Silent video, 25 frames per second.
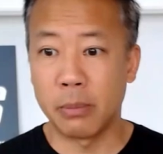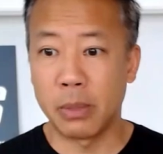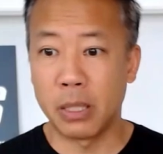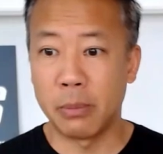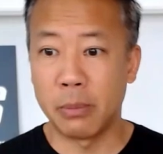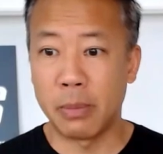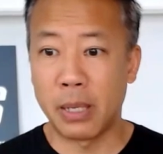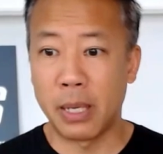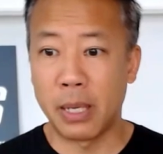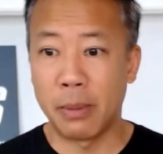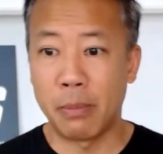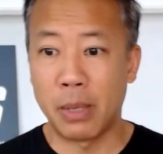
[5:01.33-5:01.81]

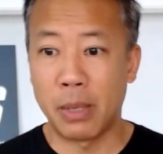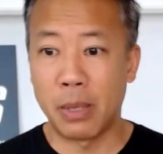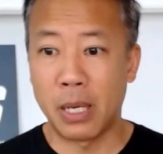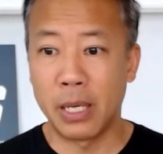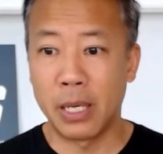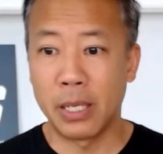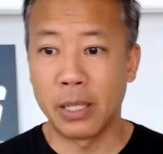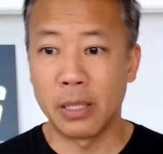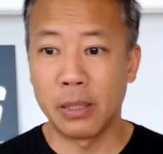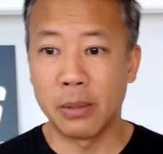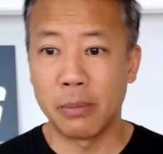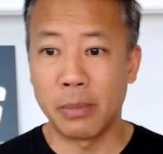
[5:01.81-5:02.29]
in my
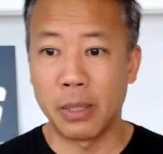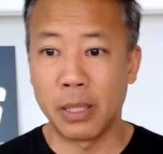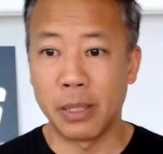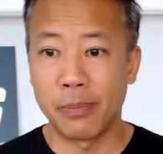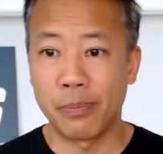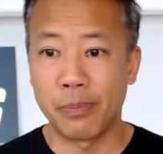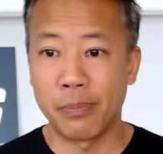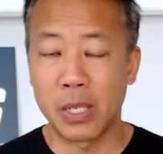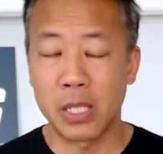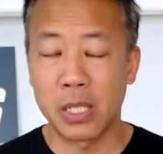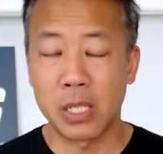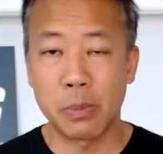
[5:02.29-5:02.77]
mind and my,
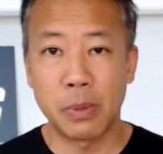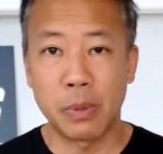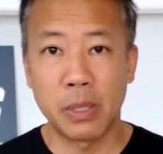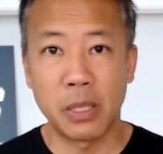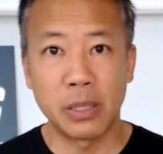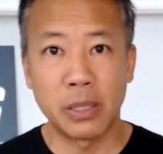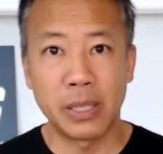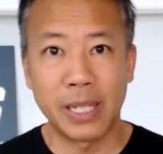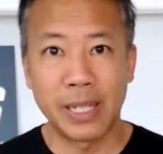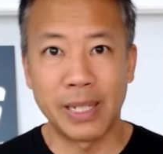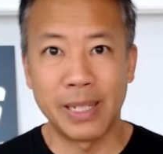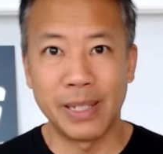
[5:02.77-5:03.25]
my
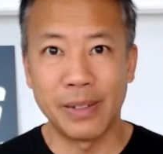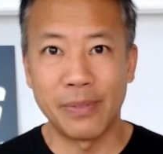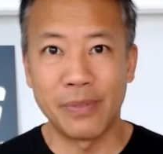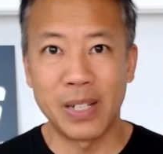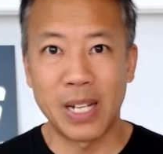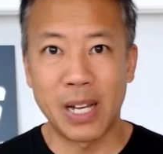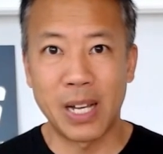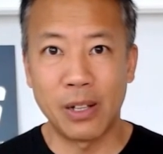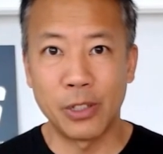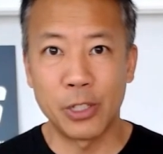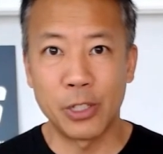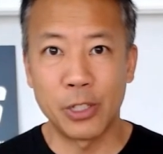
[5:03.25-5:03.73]
spirit that if
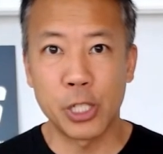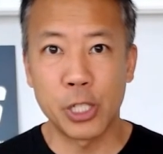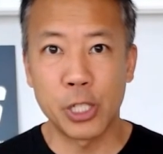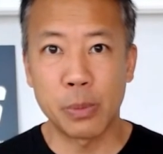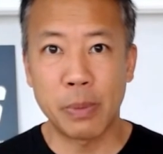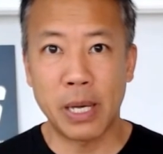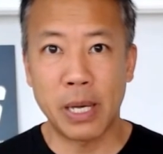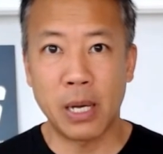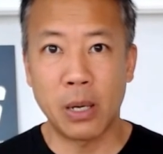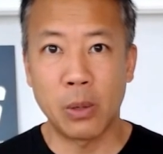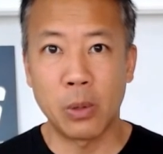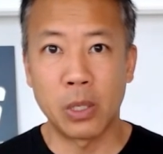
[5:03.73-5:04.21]
knowledge is
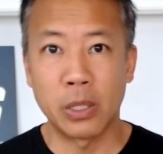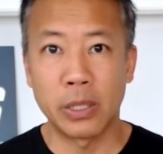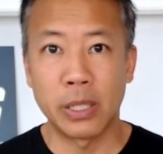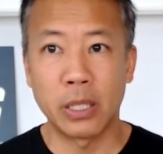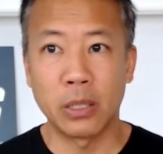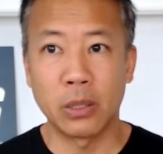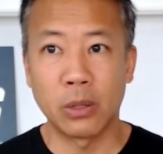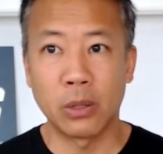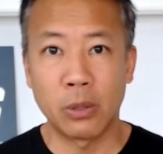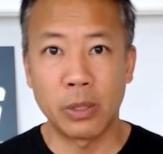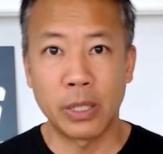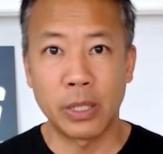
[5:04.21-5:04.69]
power,
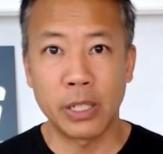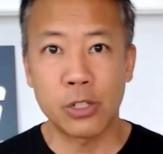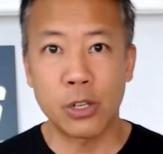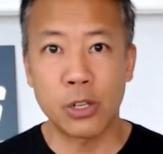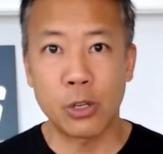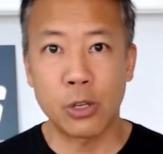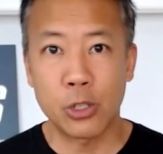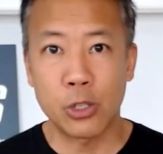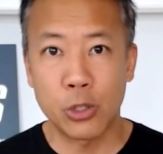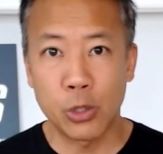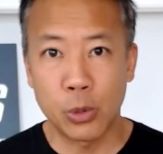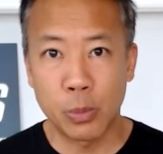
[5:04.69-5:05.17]
then learning is
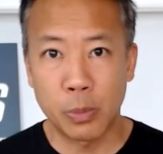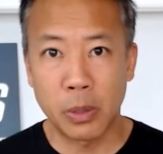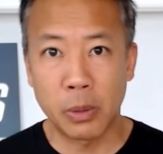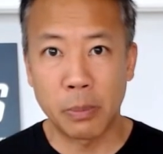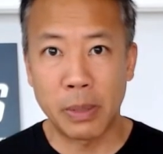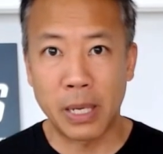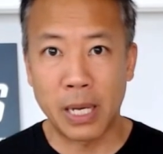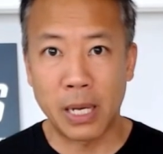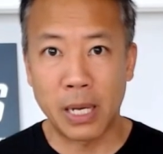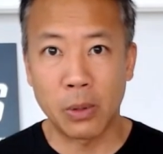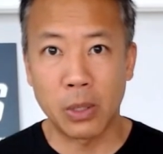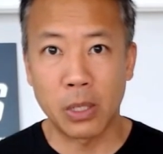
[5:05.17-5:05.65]
our
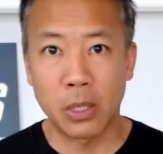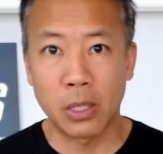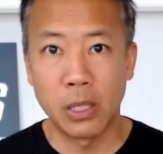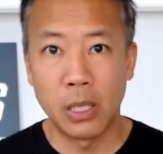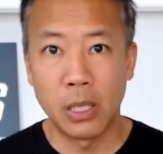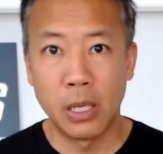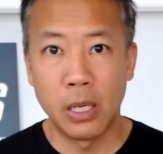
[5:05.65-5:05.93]
superpower.